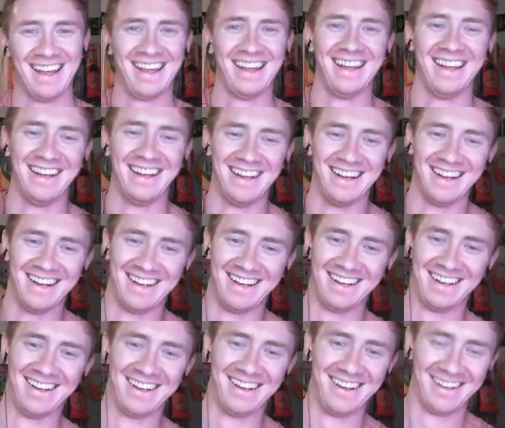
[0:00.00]

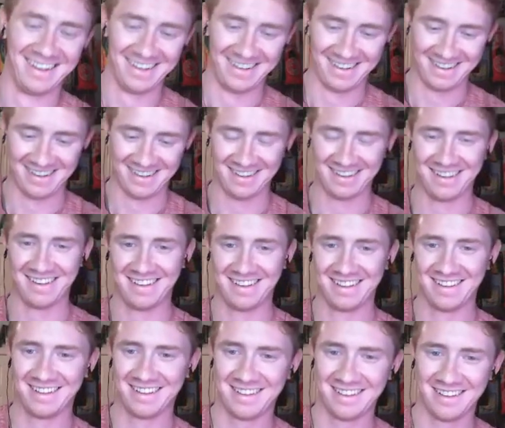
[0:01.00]

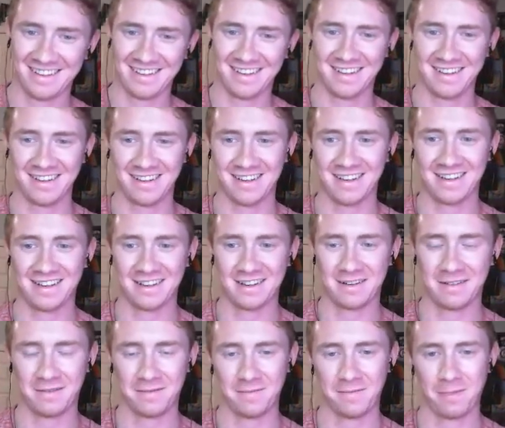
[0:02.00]

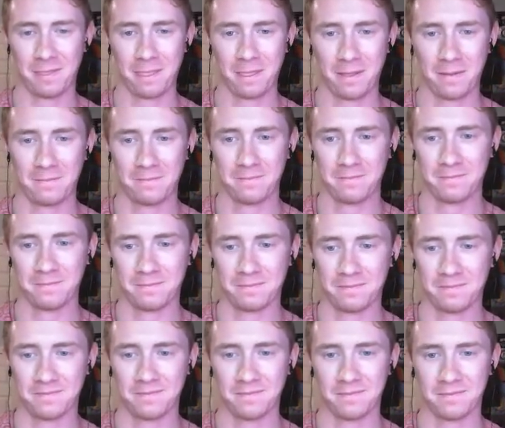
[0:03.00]

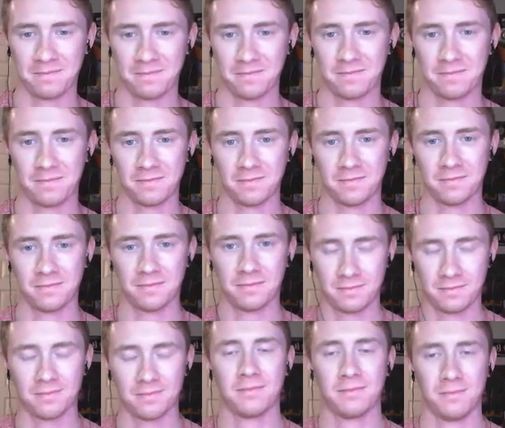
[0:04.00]

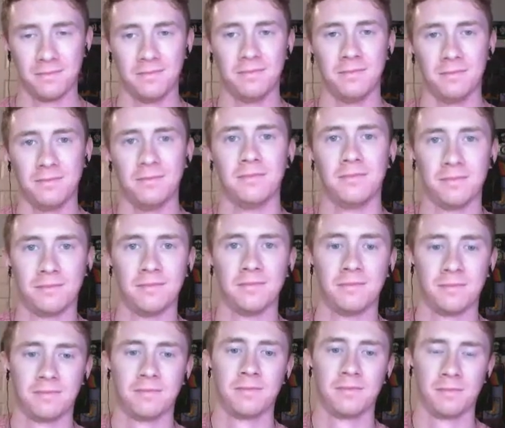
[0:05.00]

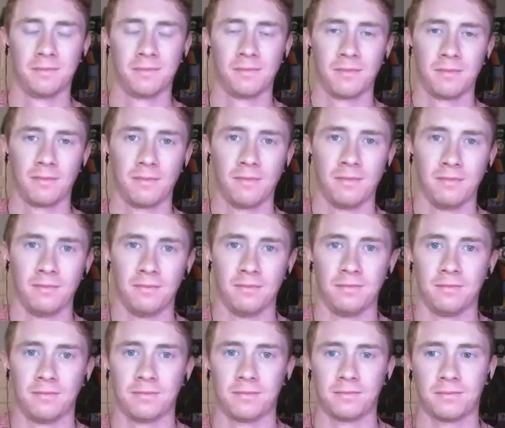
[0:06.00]

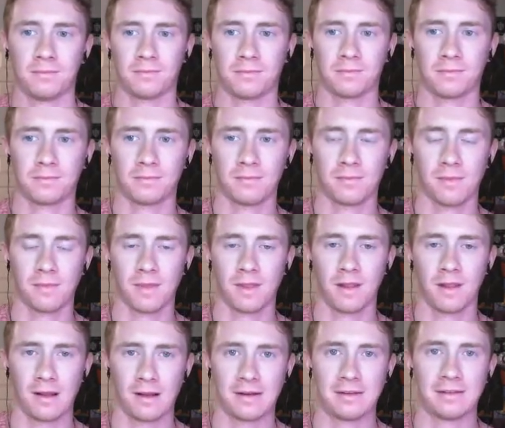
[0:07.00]
[no speech]